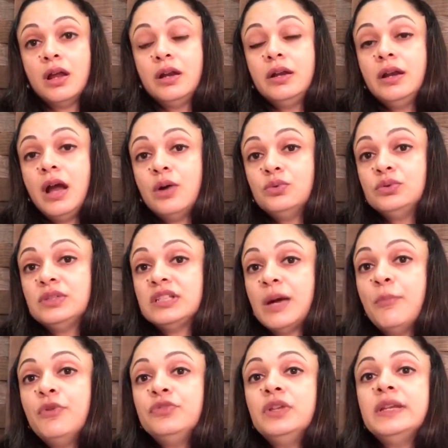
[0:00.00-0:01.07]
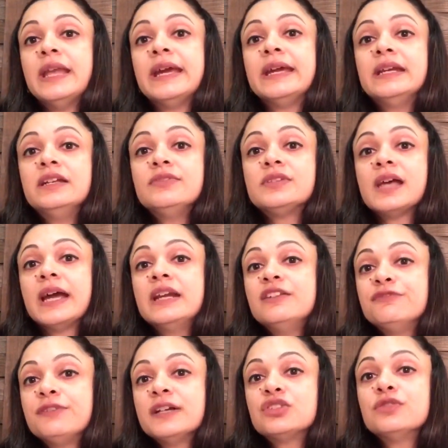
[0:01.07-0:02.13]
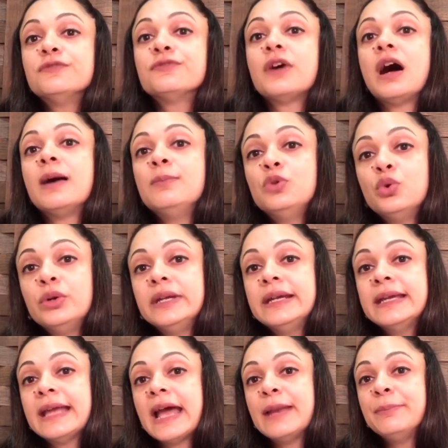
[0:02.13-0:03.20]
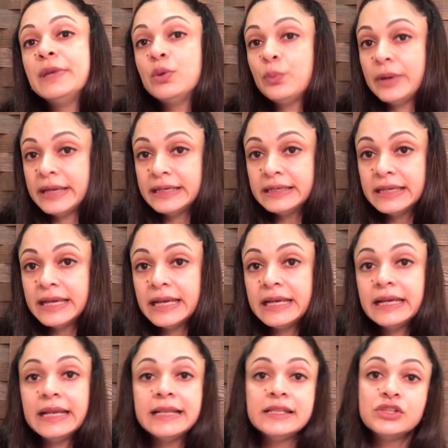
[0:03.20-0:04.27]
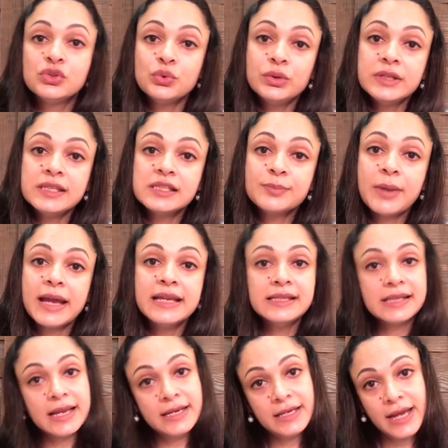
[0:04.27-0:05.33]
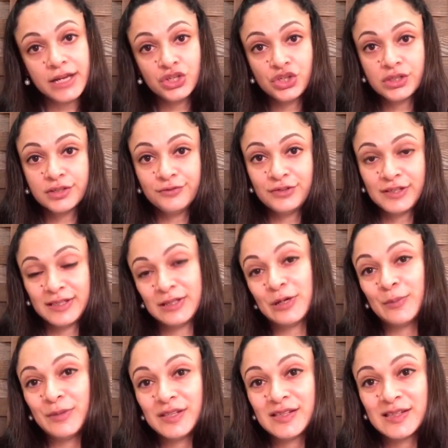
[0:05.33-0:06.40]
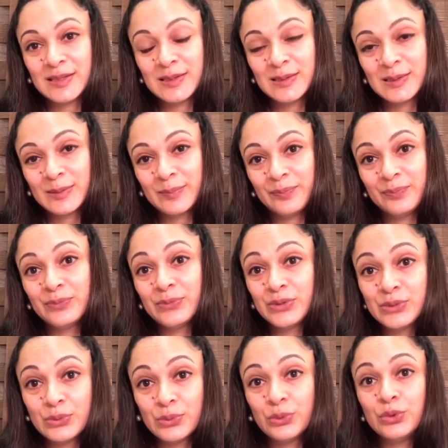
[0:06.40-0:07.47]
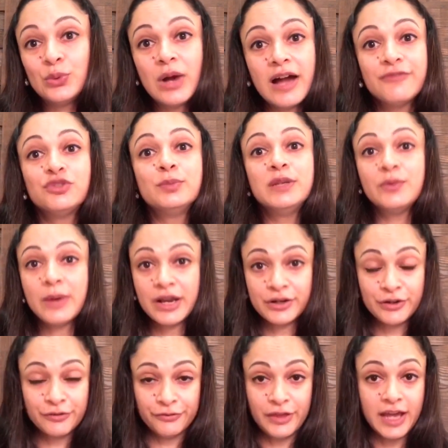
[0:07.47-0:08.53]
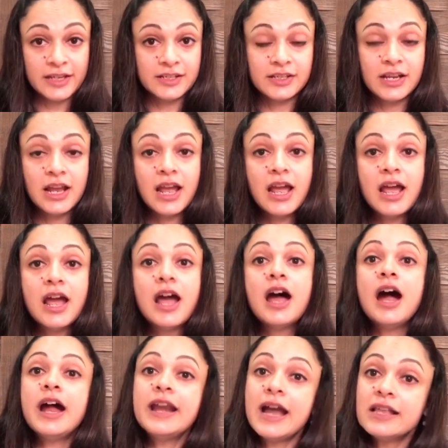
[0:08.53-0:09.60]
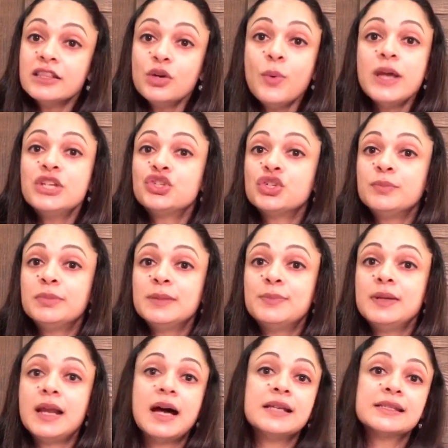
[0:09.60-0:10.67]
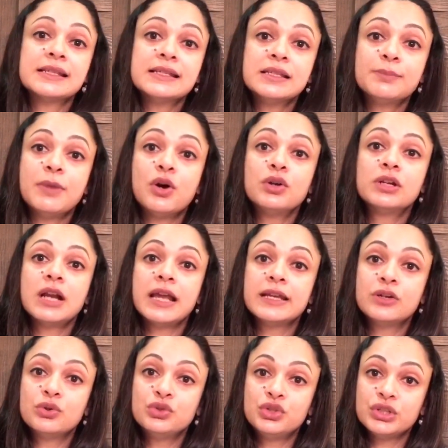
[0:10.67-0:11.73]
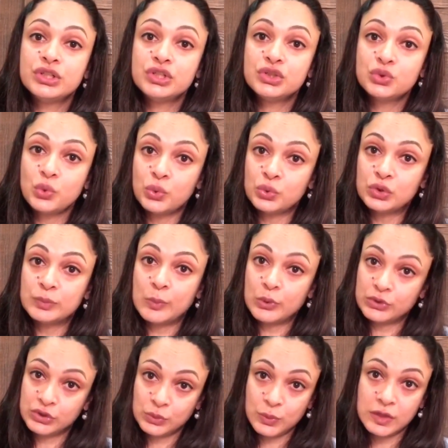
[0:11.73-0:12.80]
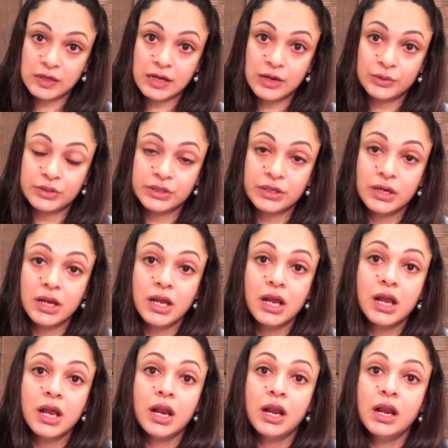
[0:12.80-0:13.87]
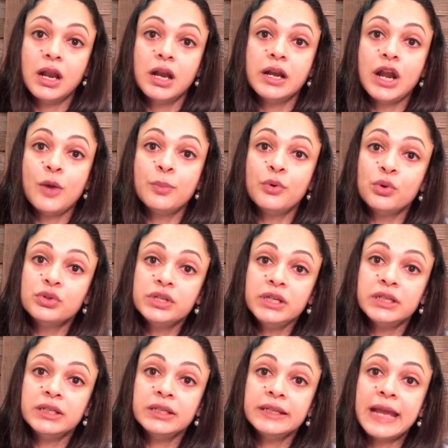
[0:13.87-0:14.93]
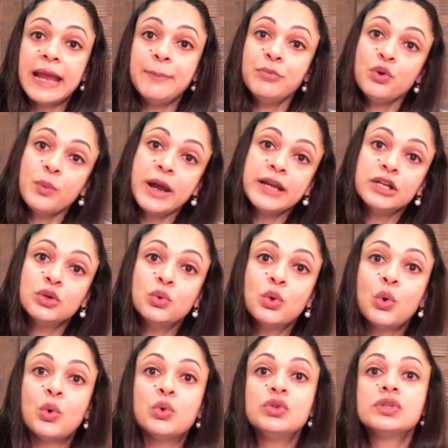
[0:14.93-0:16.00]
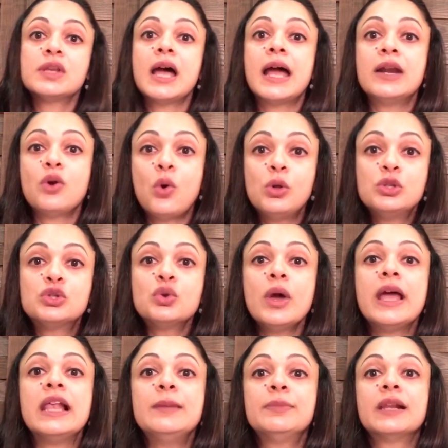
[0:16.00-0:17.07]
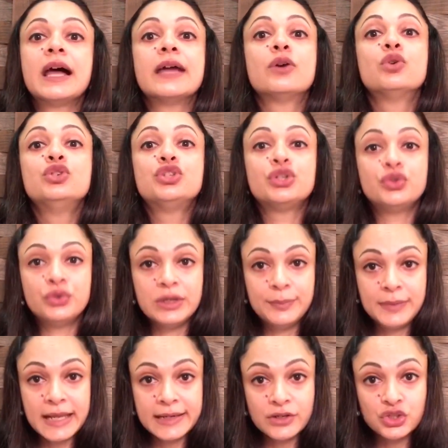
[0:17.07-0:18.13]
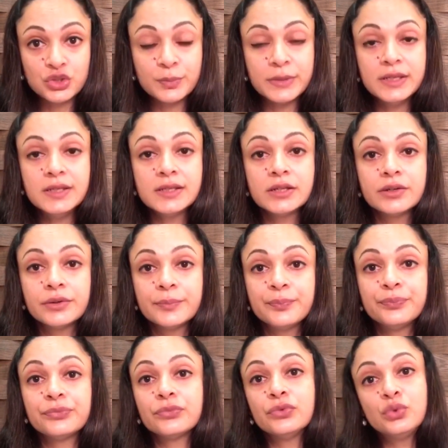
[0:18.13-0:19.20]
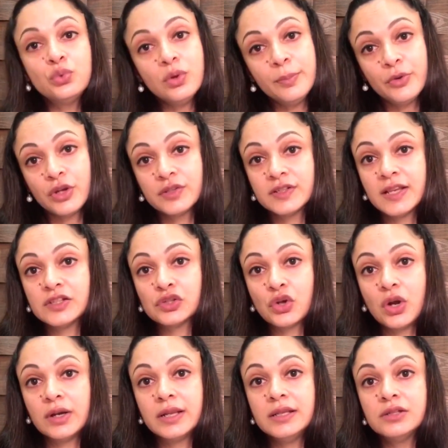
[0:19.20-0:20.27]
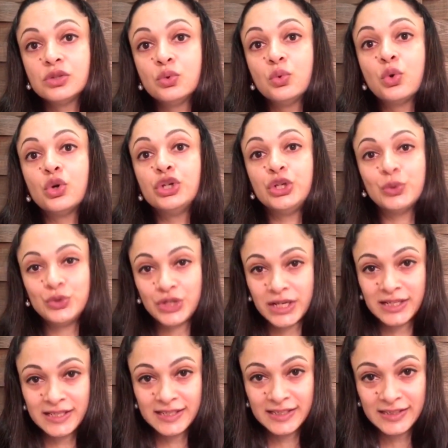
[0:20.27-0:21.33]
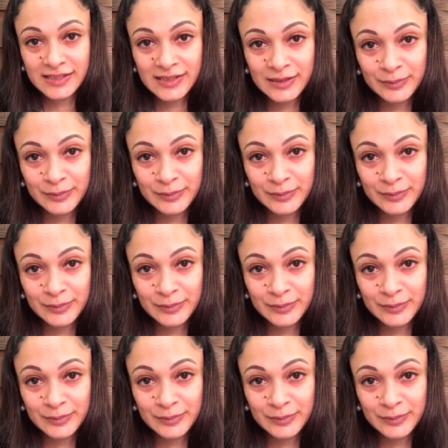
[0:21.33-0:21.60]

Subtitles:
Now, some of the negative side effects of carb loading can be weight gain, insulin spikes and digestive disturbances. So, you have to be wary of that. Another question people ask is about glycogen stores post-workout. Now, protein can provide glucose and also help glycogen replenishment through a process called as gluconeogenesis.